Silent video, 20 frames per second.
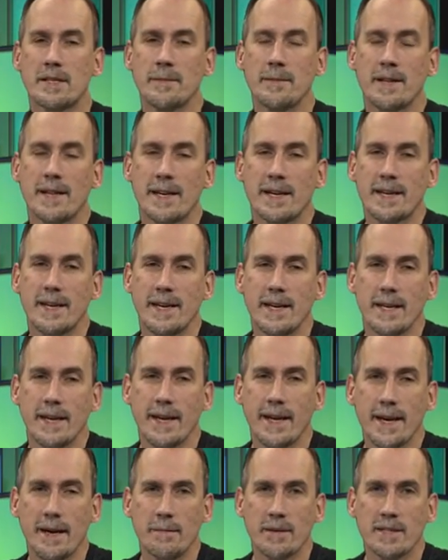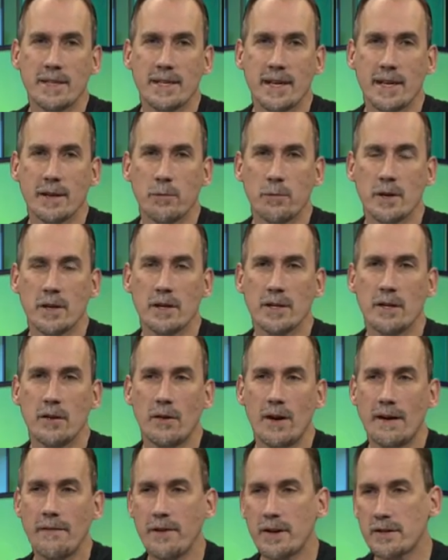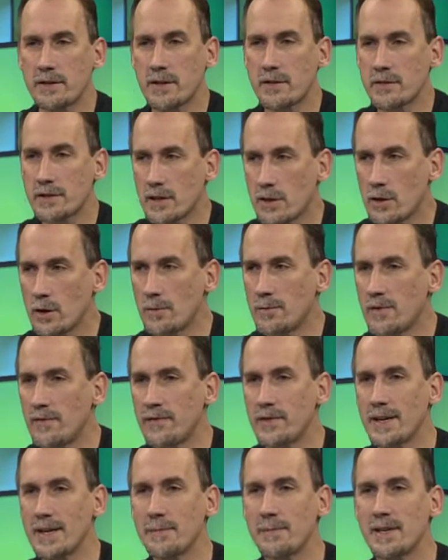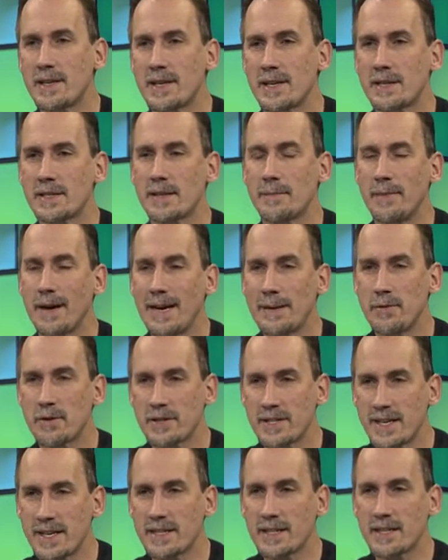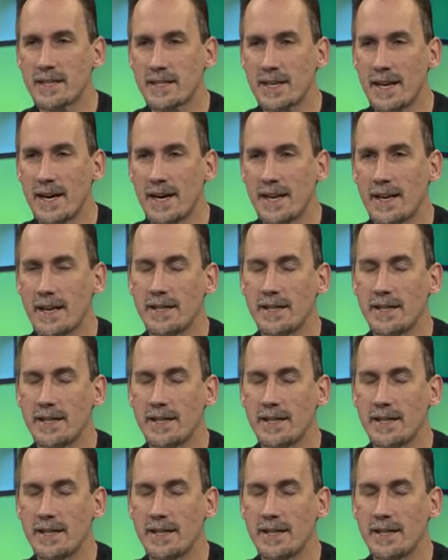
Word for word: somebody like Ken Ham that said, well, you know, obviously it was a global flood because the Bible teaches that,